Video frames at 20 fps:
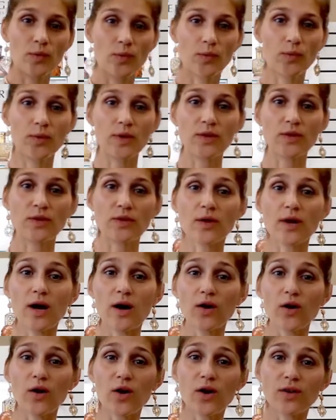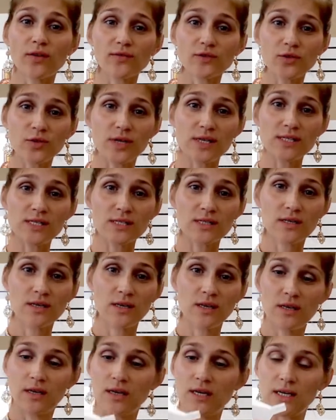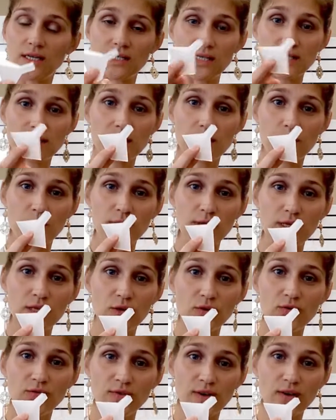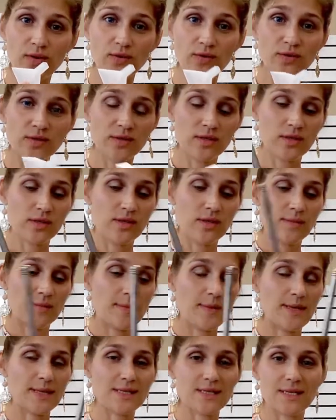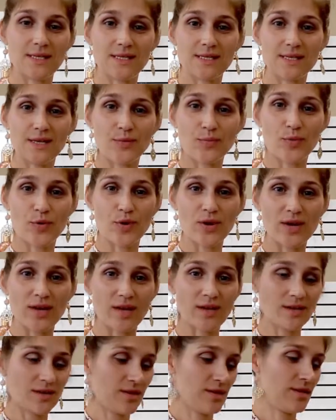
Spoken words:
with your alcohol of choice. It does come with a little funnel, makes it easy to pour it in.